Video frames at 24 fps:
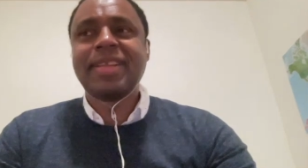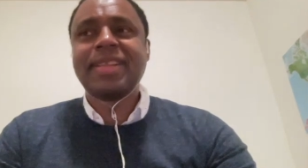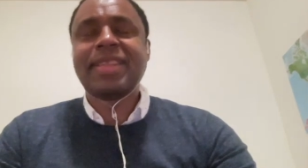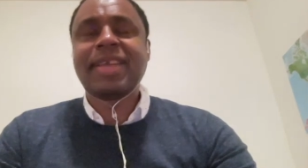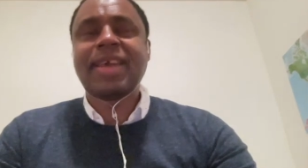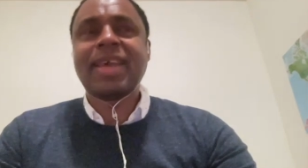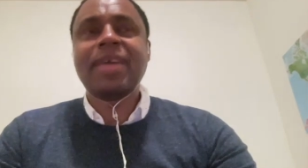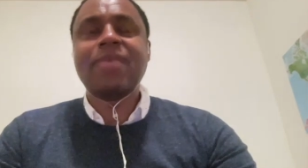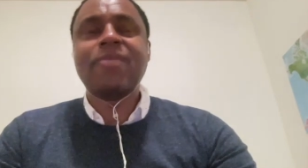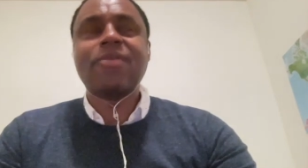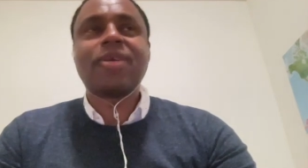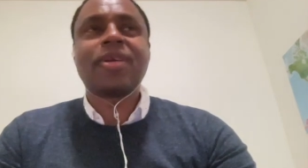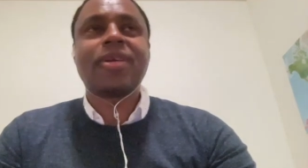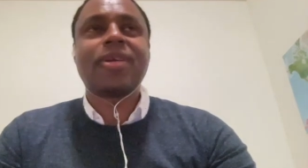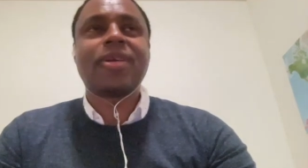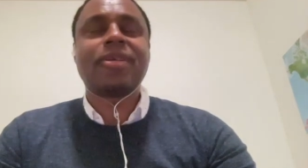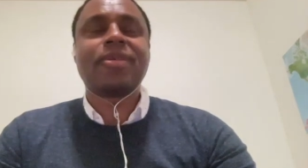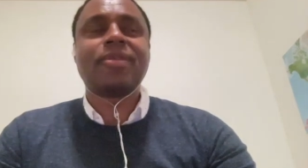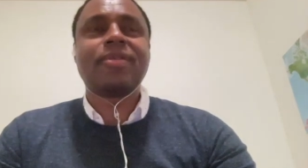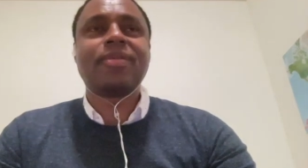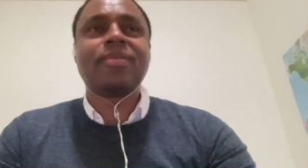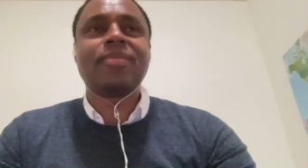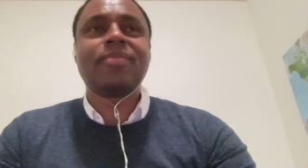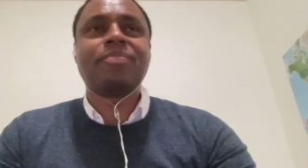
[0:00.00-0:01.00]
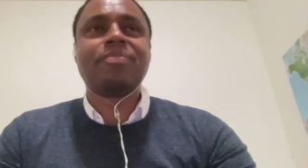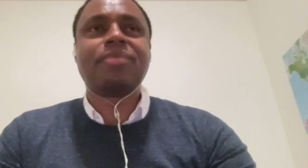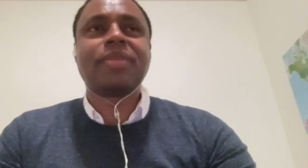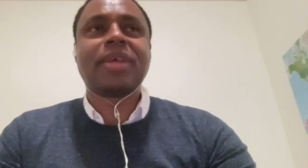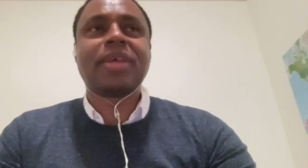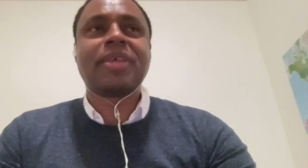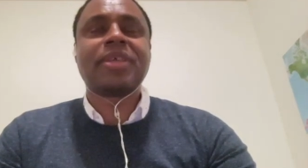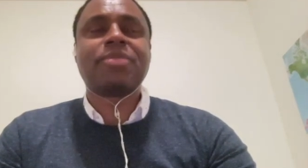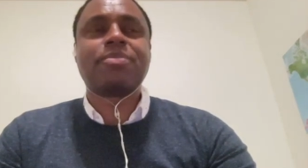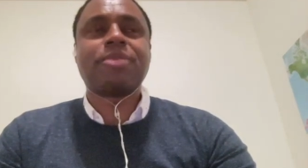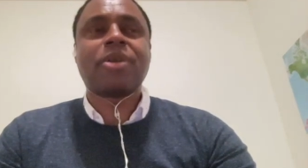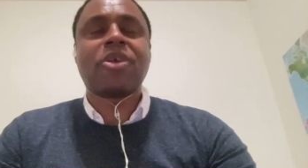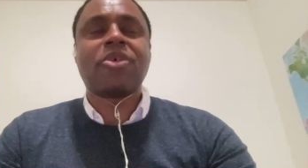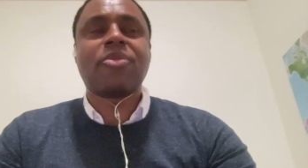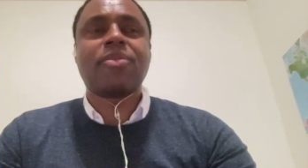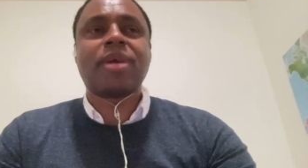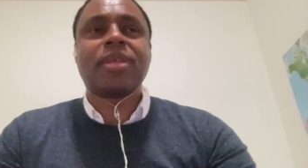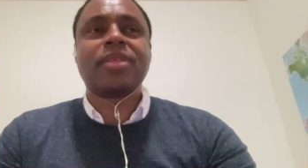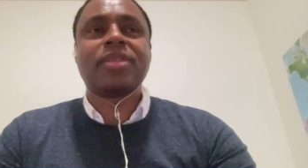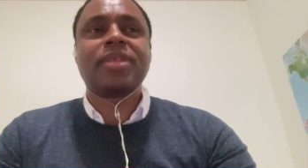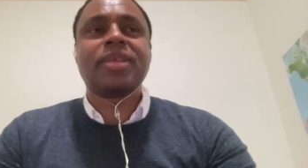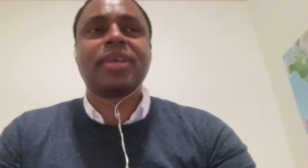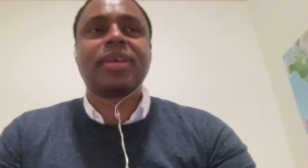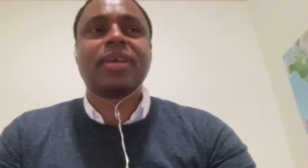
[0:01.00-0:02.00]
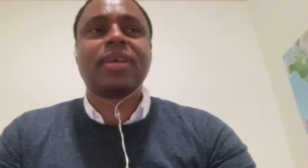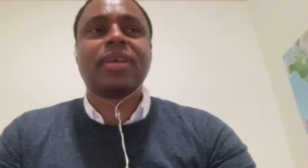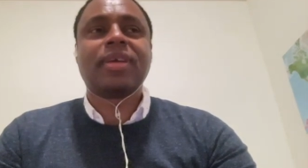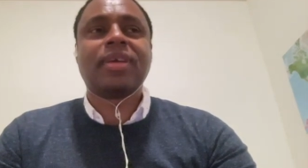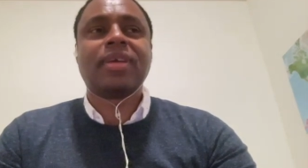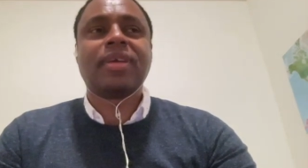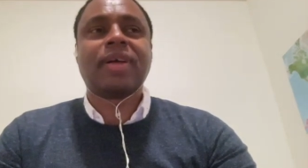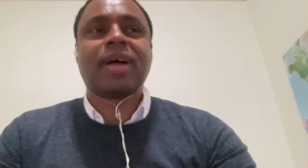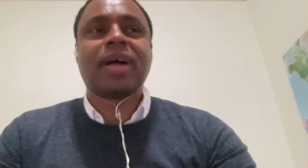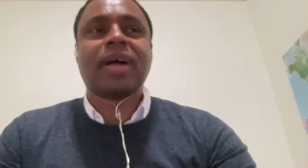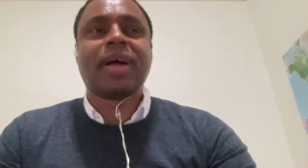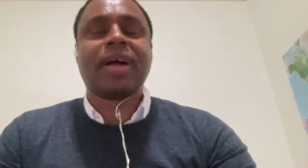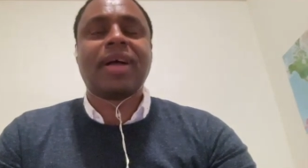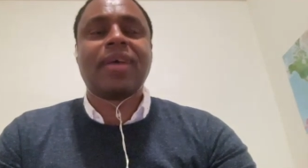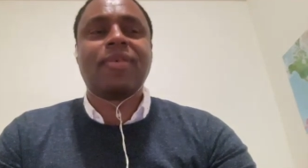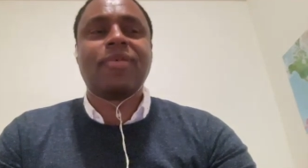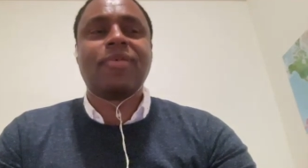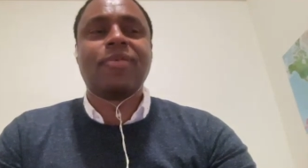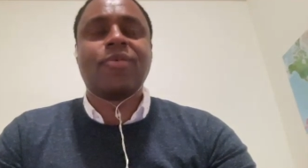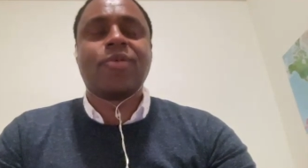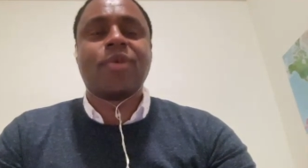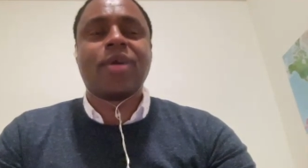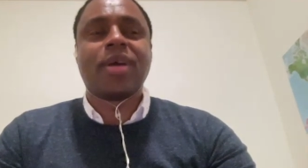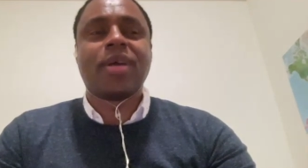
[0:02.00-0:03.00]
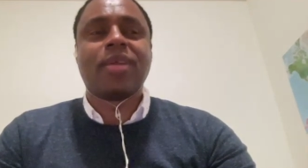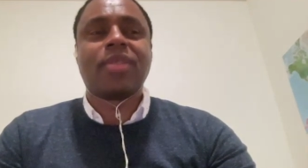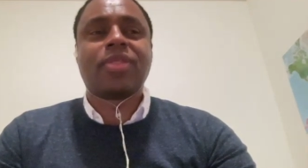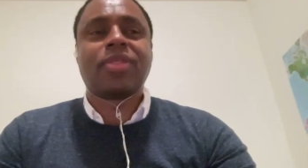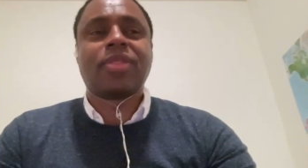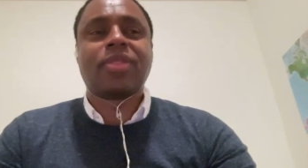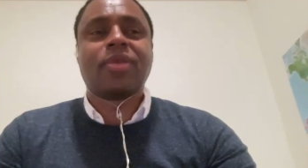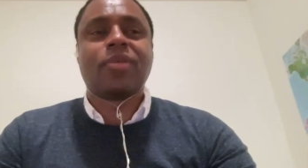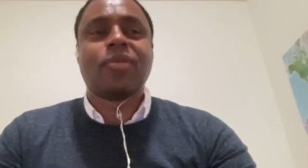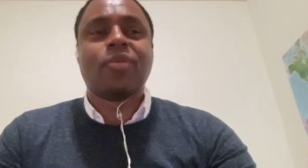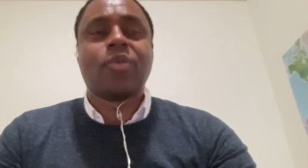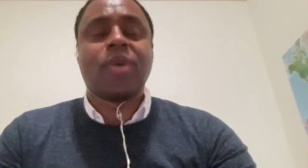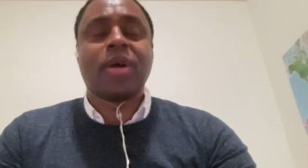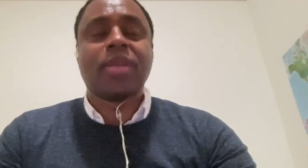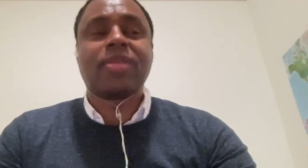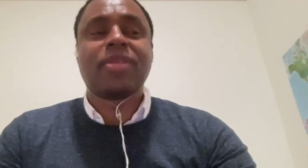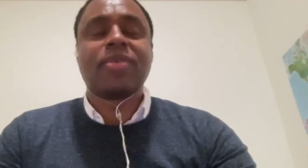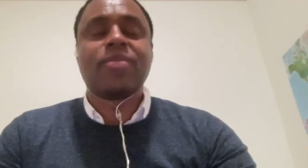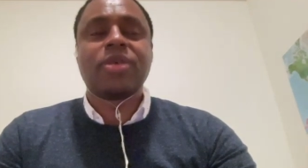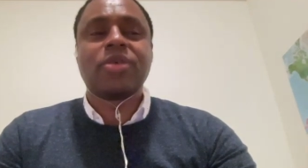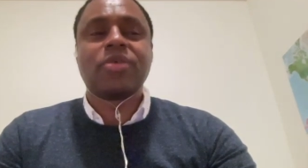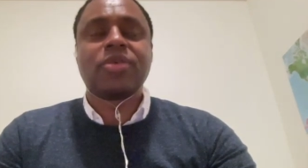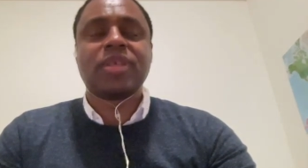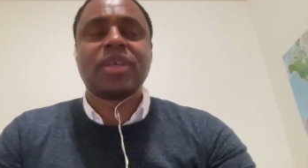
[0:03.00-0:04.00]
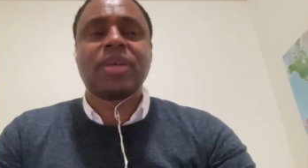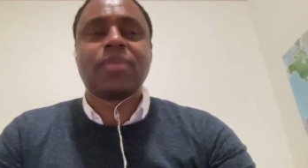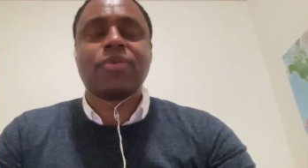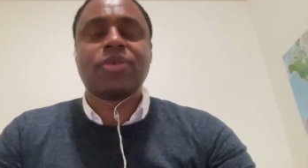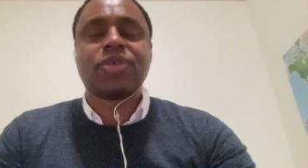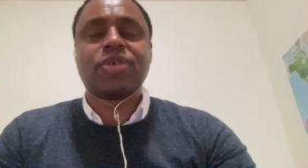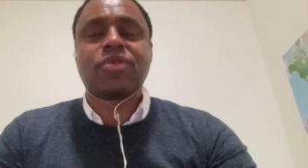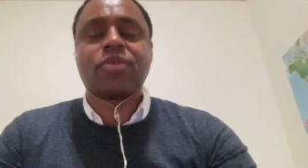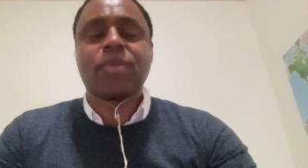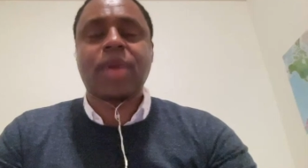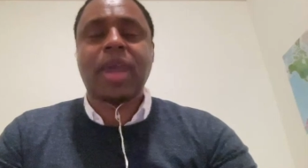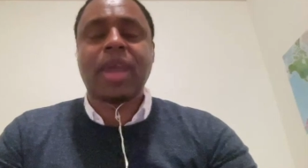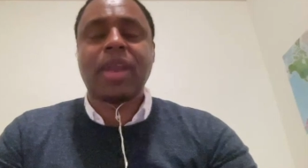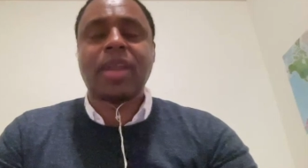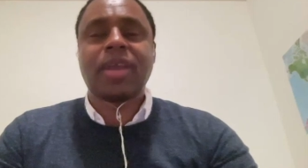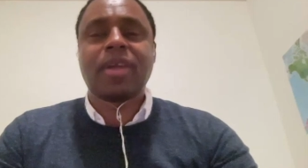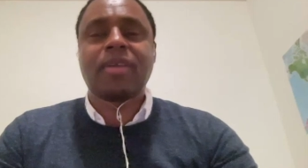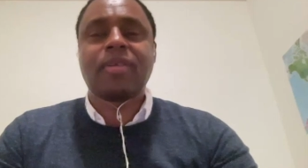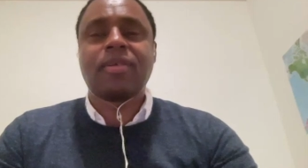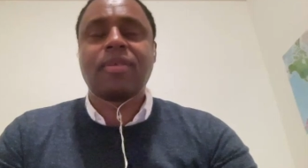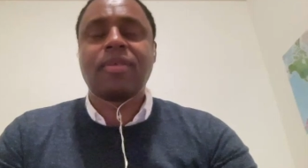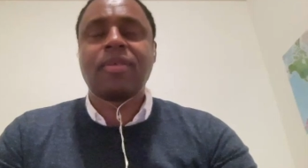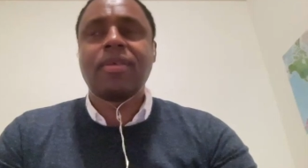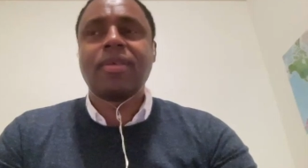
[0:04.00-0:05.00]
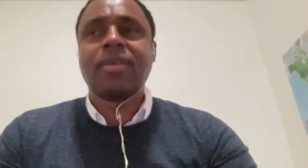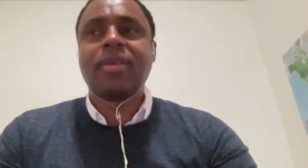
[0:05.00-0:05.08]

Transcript: They were experimenting with what the museum was creating,